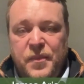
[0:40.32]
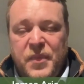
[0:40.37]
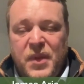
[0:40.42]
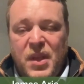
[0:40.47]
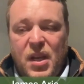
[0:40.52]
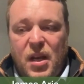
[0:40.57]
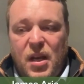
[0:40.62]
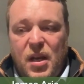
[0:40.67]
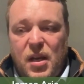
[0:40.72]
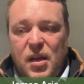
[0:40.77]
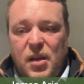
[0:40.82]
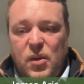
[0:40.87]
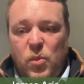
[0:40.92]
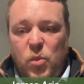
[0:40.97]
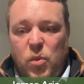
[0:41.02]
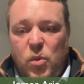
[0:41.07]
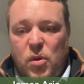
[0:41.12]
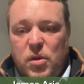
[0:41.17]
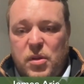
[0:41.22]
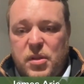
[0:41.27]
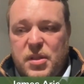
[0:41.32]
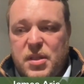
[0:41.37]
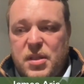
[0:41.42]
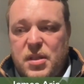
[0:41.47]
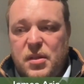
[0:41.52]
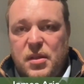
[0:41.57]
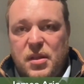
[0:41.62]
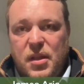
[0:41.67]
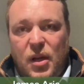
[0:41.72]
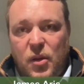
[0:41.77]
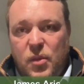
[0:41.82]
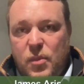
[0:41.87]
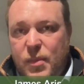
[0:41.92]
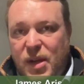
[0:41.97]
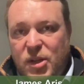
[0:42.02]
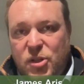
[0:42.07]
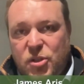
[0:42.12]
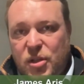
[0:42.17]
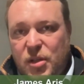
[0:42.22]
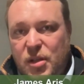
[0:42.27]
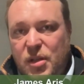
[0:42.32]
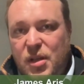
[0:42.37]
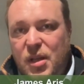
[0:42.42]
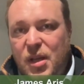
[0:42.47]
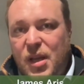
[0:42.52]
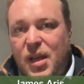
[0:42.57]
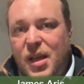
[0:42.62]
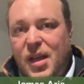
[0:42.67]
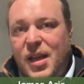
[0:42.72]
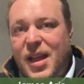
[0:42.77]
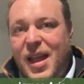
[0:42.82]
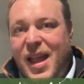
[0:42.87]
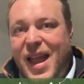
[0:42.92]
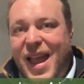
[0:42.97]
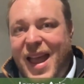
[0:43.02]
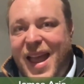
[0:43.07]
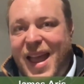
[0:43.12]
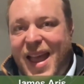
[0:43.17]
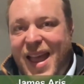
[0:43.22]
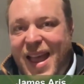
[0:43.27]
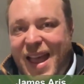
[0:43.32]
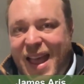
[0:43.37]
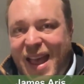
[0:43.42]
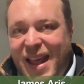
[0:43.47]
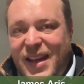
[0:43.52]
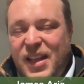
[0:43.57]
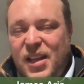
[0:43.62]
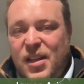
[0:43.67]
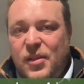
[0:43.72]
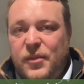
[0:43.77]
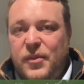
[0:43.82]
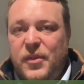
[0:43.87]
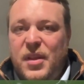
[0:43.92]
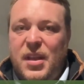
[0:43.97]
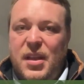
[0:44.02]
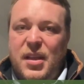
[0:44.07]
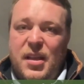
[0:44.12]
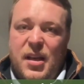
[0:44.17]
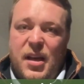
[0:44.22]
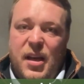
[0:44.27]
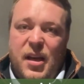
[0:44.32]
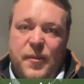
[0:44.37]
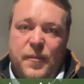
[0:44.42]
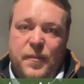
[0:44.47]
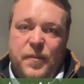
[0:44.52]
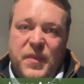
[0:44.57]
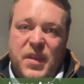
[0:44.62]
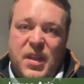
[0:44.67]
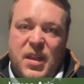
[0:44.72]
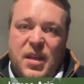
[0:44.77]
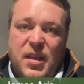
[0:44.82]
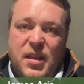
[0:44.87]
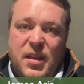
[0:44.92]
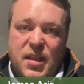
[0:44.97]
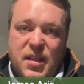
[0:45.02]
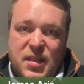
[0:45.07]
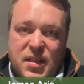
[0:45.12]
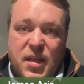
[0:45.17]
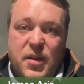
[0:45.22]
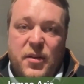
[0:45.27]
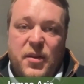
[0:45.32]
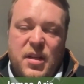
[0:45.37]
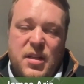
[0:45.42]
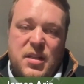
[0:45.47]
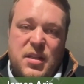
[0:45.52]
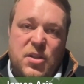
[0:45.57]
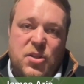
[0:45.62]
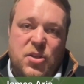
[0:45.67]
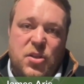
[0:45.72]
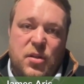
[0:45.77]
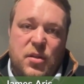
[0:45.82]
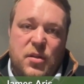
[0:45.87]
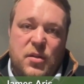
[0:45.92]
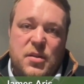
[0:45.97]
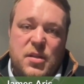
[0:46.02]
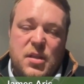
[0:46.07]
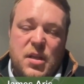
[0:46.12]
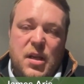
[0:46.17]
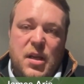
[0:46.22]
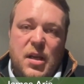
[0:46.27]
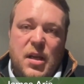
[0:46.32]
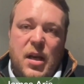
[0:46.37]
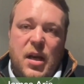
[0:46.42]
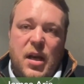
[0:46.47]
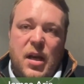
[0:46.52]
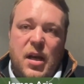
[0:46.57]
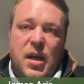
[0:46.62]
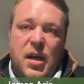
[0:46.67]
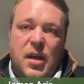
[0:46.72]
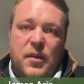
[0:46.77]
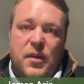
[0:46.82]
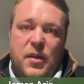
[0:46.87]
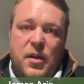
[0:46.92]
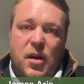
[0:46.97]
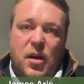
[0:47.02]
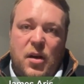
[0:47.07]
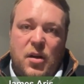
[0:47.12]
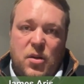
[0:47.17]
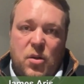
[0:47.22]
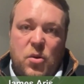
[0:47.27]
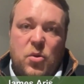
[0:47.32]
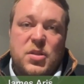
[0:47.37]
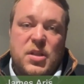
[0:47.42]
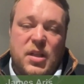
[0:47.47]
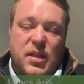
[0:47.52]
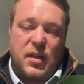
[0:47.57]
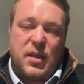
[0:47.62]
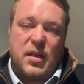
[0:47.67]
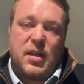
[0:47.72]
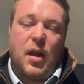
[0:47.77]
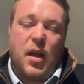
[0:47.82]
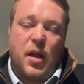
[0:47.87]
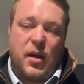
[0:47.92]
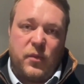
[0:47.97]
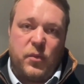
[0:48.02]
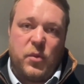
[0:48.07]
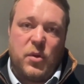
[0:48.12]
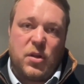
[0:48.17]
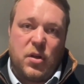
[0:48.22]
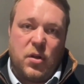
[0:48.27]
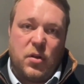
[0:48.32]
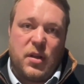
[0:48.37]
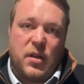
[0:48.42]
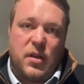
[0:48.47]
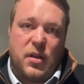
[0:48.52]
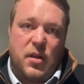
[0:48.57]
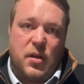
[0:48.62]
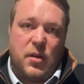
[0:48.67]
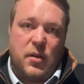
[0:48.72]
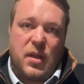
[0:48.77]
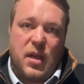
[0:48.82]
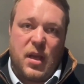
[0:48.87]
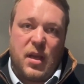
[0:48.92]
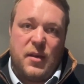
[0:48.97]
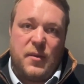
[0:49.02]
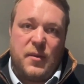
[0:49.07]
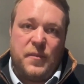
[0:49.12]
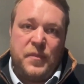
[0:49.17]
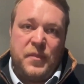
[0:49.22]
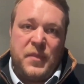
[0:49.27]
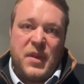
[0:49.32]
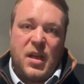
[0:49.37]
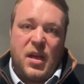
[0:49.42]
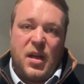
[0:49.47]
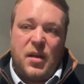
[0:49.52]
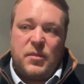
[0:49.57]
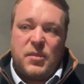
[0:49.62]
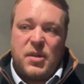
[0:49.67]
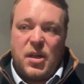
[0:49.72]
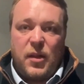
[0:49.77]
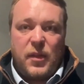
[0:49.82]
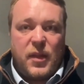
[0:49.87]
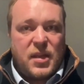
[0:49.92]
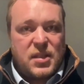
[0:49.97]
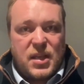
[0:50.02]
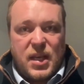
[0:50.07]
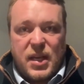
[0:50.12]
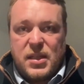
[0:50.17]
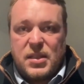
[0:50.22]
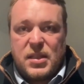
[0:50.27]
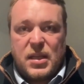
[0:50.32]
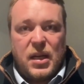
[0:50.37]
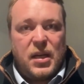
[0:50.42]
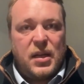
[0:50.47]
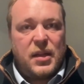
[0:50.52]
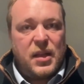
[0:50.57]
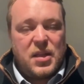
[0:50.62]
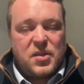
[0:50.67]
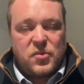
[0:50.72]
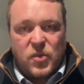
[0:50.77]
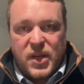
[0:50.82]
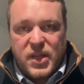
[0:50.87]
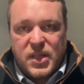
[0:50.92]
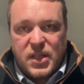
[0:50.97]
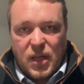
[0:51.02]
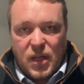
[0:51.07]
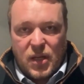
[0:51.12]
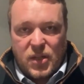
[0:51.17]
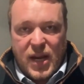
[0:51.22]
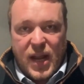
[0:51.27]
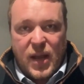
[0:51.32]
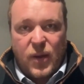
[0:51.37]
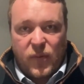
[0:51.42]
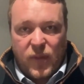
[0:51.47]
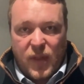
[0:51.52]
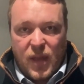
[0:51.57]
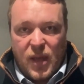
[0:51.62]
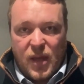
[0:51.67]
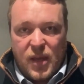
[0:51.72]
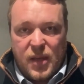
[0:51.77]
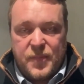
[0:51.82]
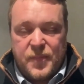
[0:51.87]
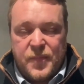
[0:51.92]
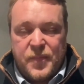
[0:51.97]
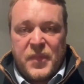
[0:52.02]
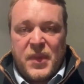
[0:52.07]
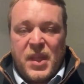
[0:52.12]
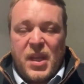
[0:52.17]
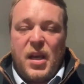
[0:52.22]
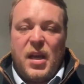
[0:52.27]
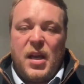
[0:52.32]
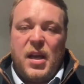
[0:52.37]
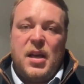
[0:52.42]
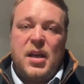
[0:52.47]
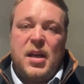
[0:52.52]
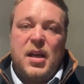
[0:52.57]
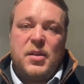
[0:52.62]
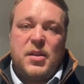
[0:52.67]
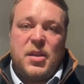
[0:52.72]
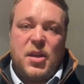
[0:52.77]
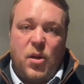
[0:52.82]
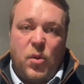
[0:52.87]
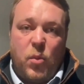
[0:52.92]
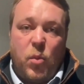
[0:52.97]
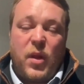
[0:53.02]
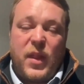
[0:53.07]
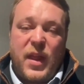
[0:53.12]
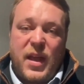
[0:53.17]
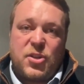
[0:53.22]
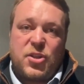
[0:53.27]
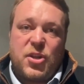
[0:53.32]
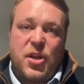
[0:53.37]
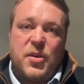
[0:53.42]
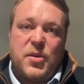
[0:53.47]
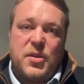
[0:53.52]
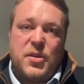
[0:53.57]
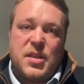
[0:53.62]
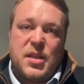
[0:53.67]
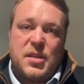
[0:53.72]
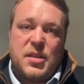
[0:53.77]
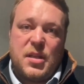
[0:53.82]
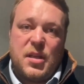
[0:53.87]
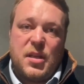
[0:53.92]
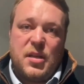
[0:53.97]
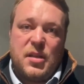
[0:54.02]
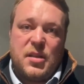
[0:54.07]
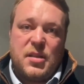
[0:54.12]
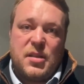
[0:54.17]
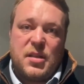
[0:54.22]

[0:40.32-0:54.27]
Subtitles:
was, you know, mention any of the serious issues that are causing the decline of woodcock in the UK. You know, there's data, there's research out there, you know, and what that shows is that